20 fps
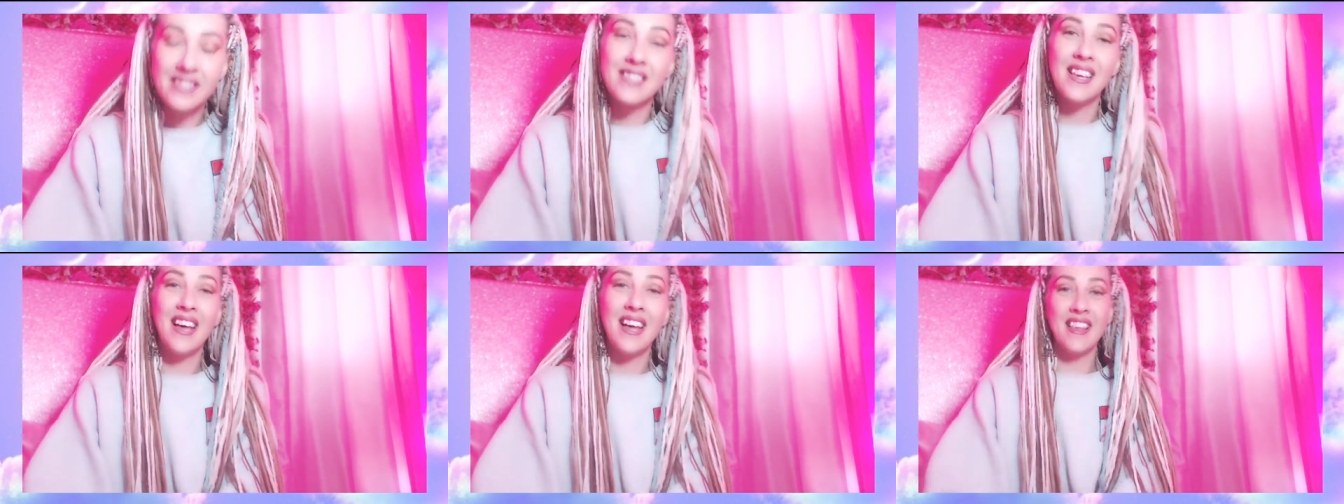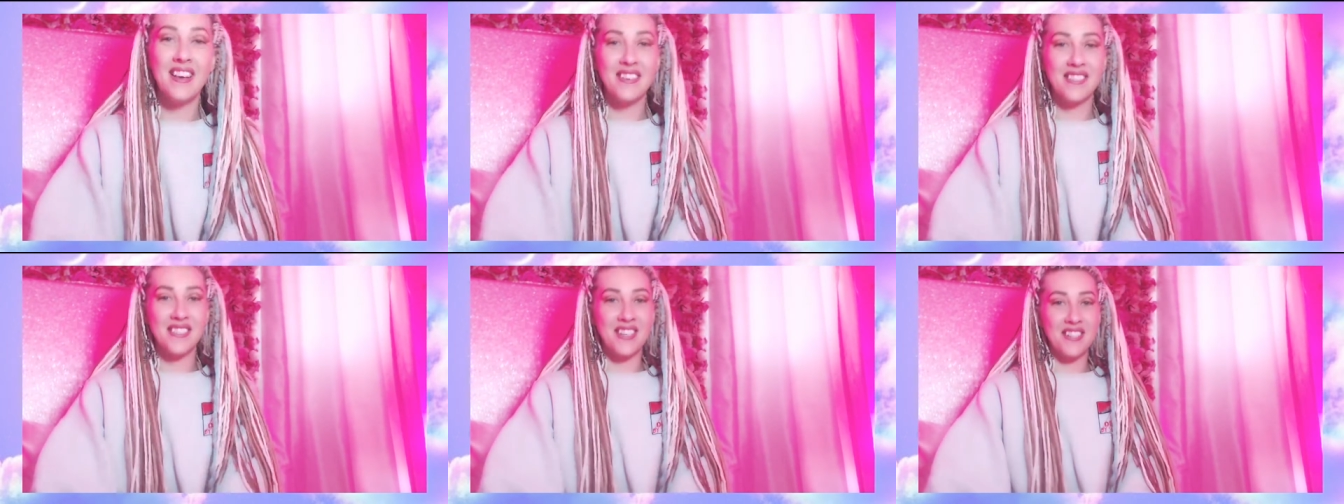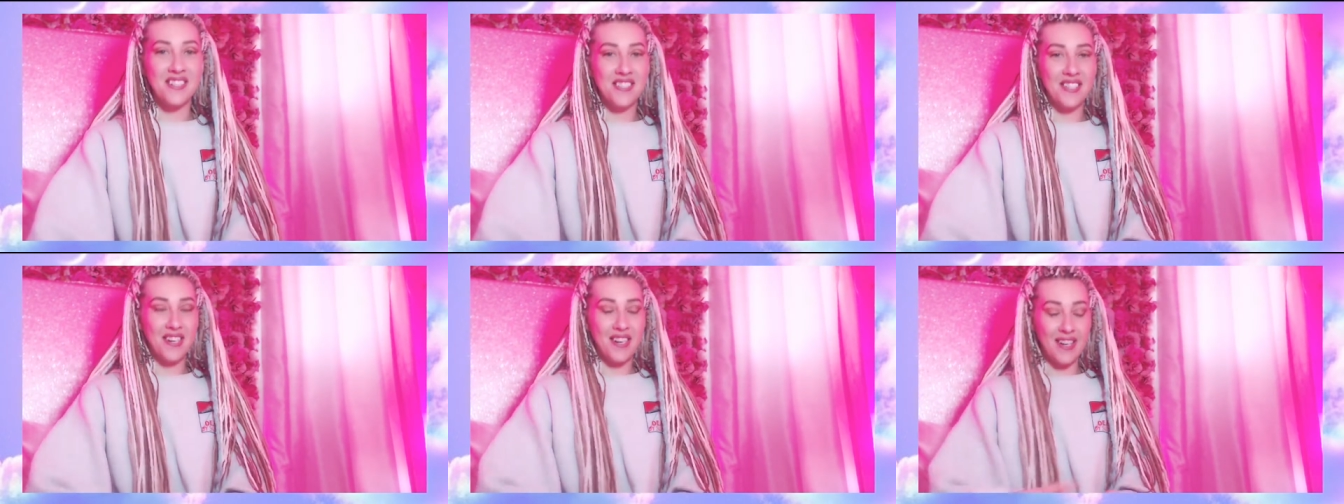Hello,
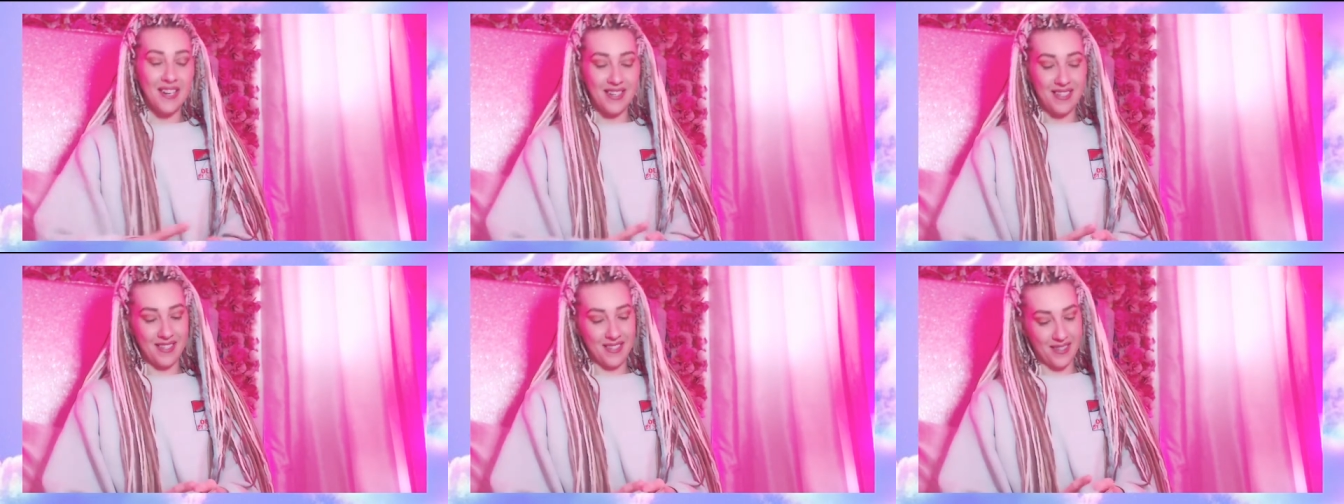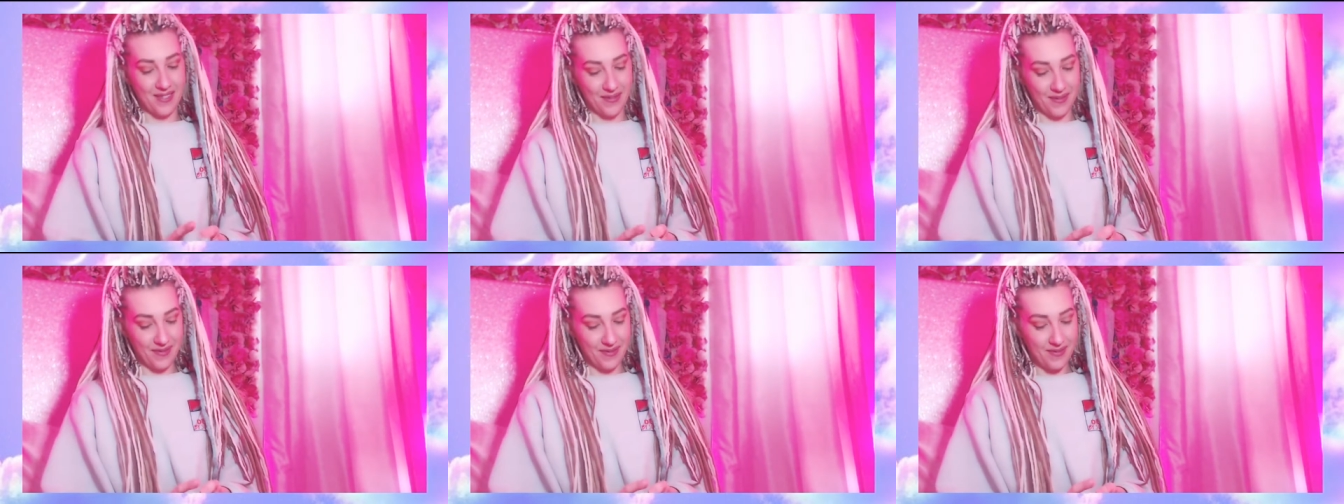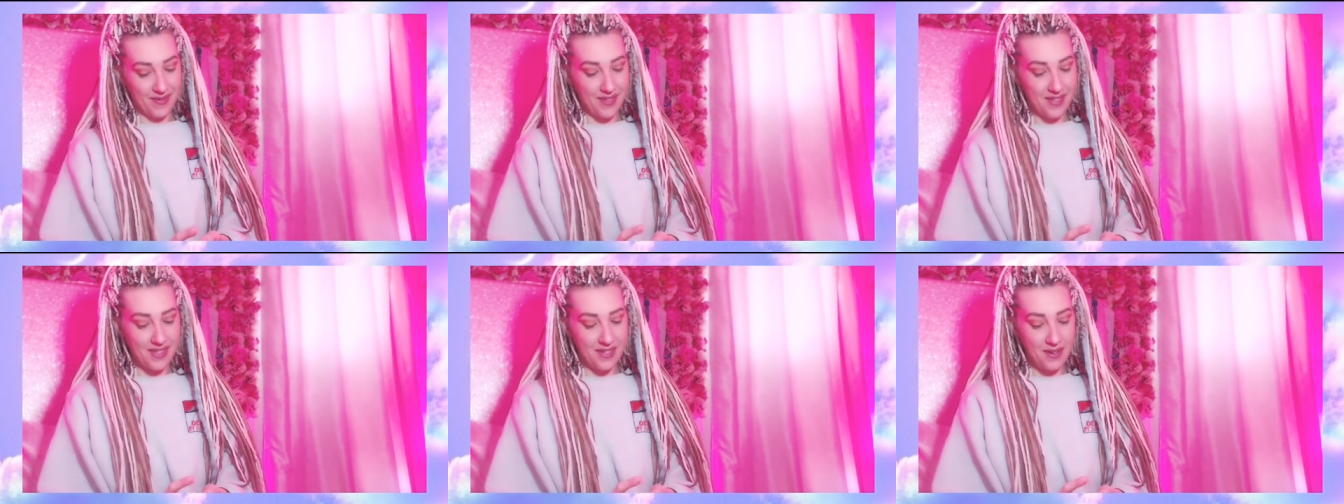Sagittarius.
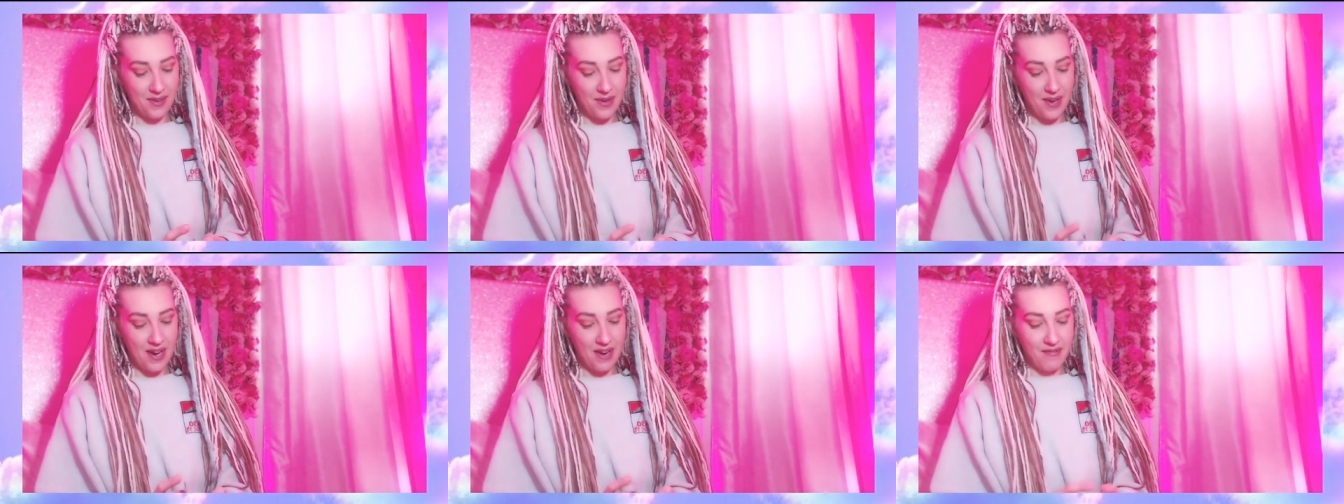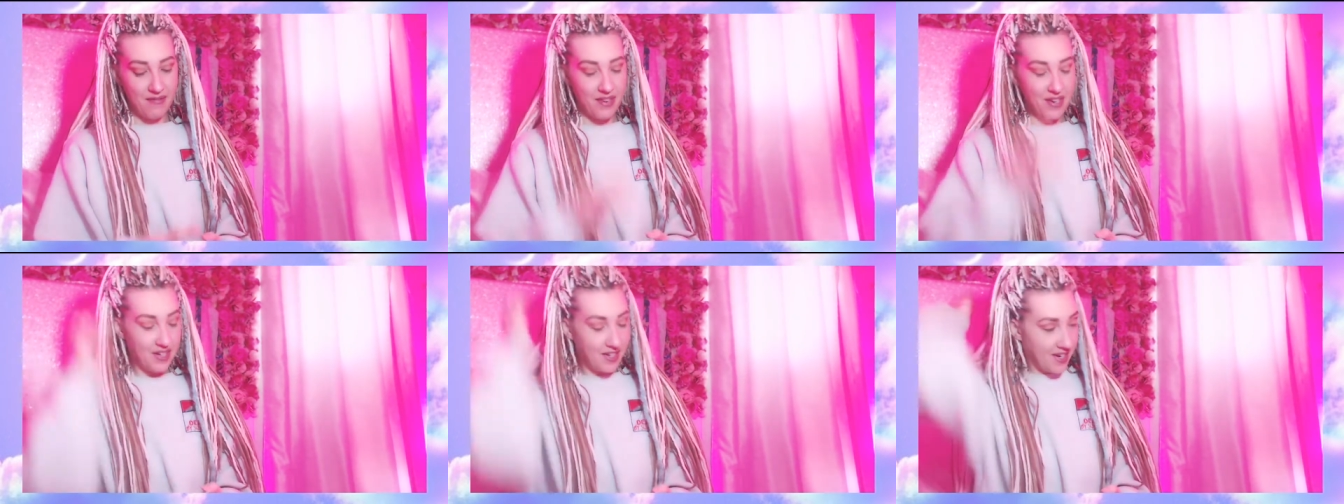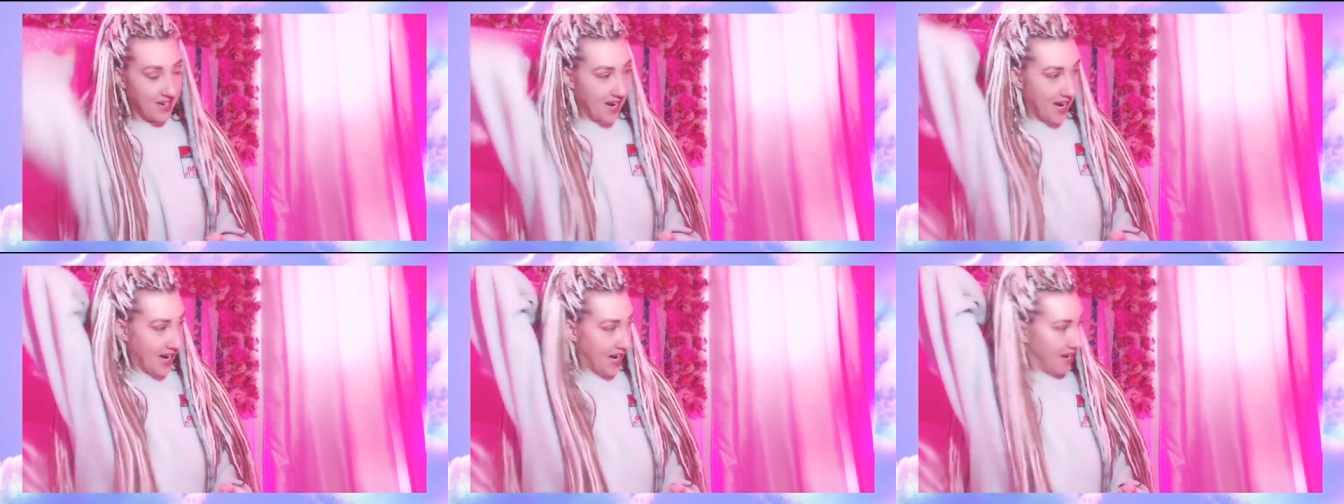Let's see what we have for you
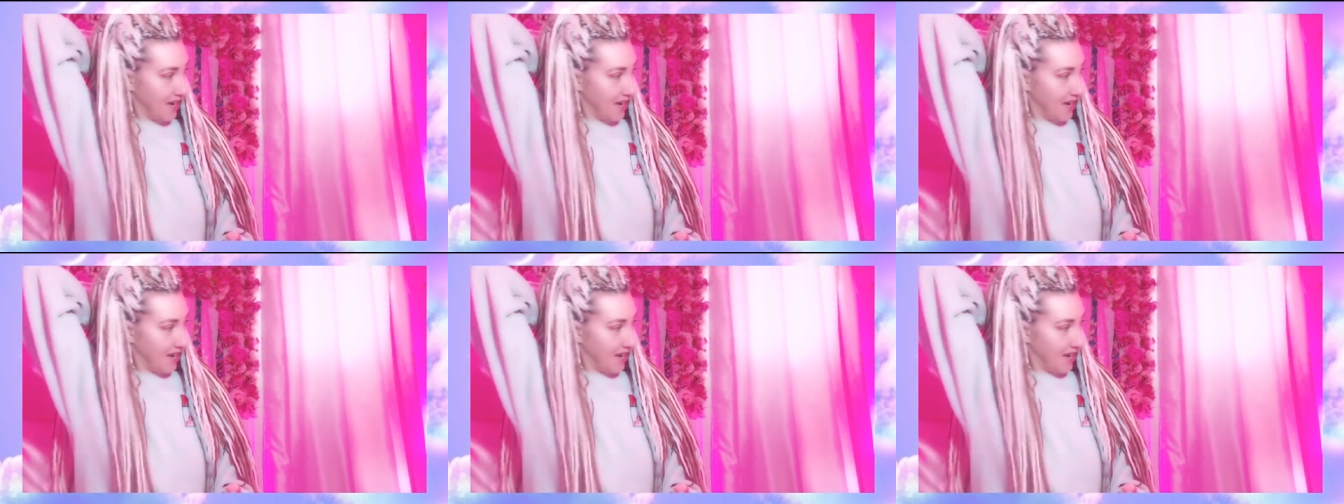today.